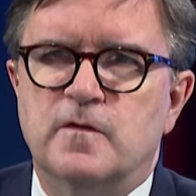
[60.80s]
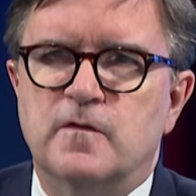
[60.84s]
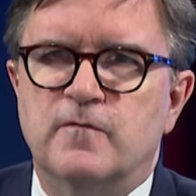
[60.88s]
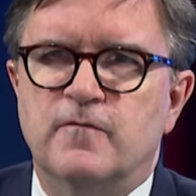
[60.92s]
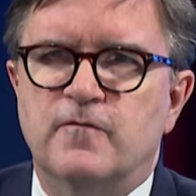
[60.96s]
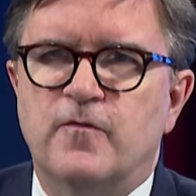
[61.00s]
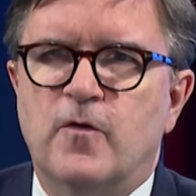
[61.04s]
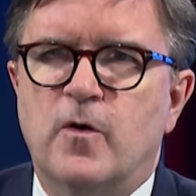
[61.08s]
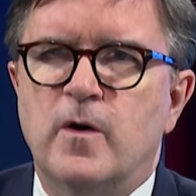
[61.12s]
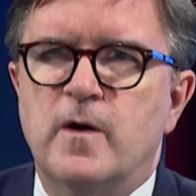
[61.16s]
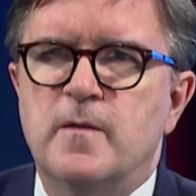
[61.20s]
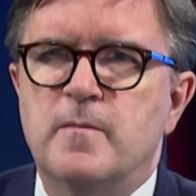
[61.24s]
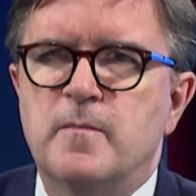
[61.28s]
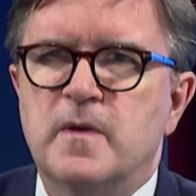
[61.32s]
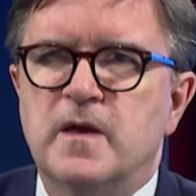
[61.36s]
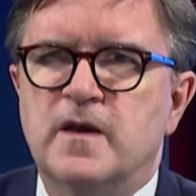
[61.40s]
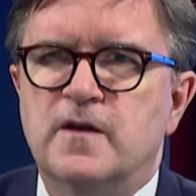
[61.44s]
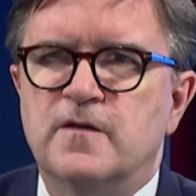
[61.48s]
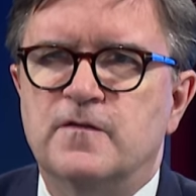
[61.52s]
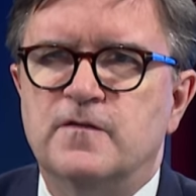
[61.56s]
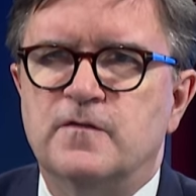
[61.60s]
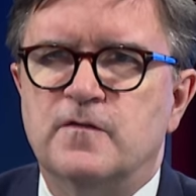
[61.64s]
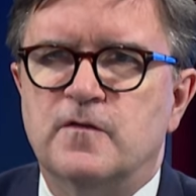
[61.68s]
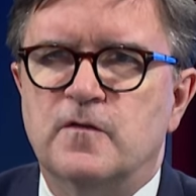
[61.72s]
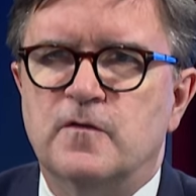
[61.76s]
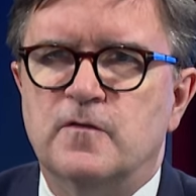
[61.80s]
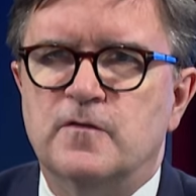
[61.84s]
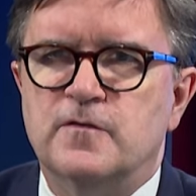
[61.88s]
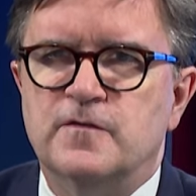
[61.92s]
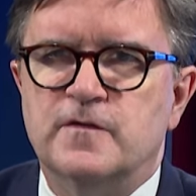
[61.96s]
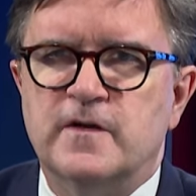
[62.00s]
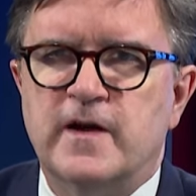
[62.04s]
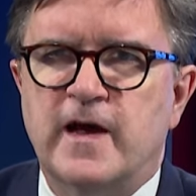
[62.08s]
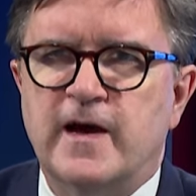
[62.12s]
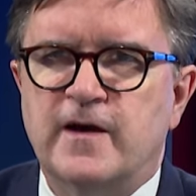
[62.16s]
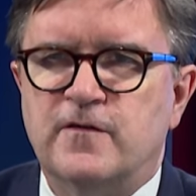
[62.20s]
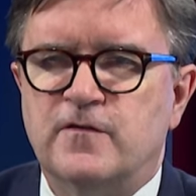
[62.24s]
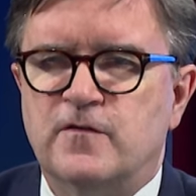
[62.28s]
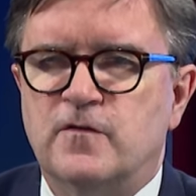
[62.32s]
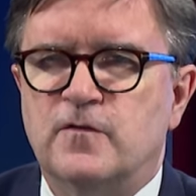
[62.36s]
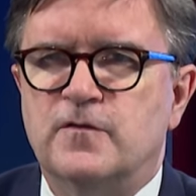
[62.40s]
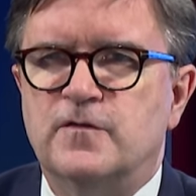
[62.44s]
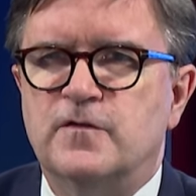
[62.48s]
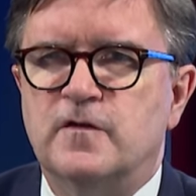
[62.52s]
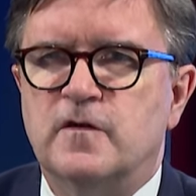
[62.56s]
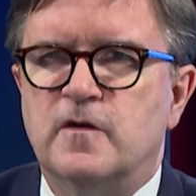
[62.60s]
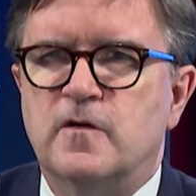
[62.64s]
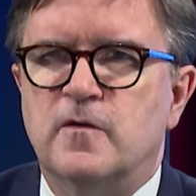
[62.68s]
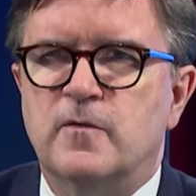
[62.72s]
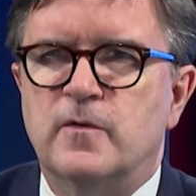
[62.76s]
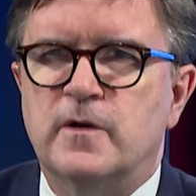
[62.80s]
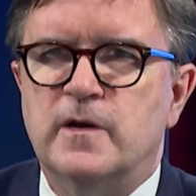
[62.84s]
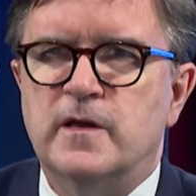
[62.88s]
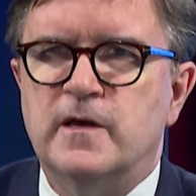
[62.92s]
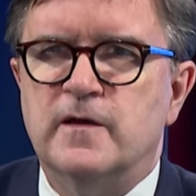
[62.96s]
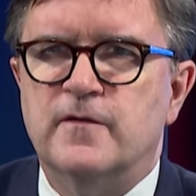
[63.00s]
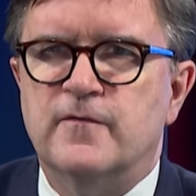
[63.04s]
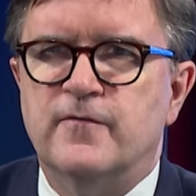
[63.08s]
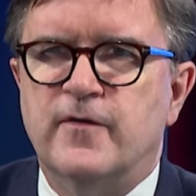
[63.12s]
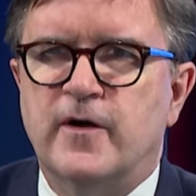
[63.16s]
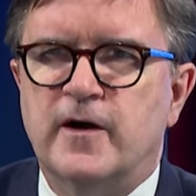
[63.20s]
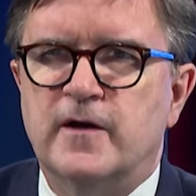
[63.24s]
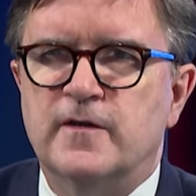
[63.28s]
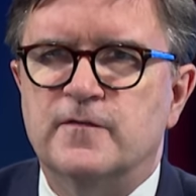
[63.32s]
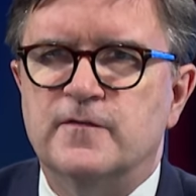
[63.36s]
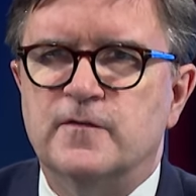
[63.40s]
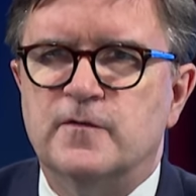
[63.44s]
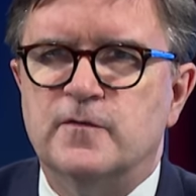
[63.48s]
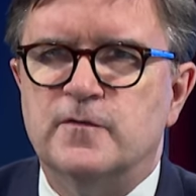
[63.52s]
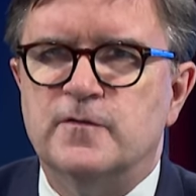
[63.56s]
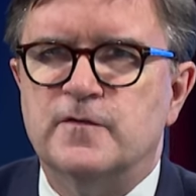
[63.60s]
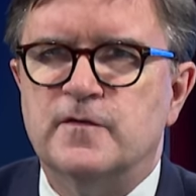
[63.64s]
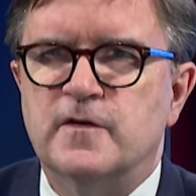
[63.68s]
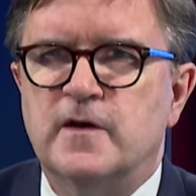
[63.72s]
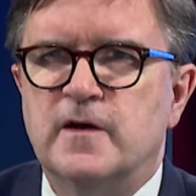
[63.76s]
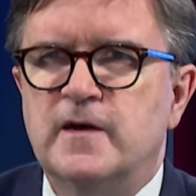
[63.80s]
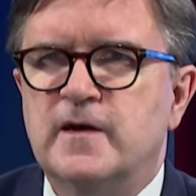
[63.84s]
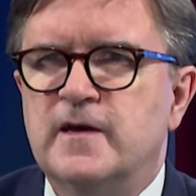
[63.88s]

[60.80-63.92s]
the foreign ministers, national security advisors,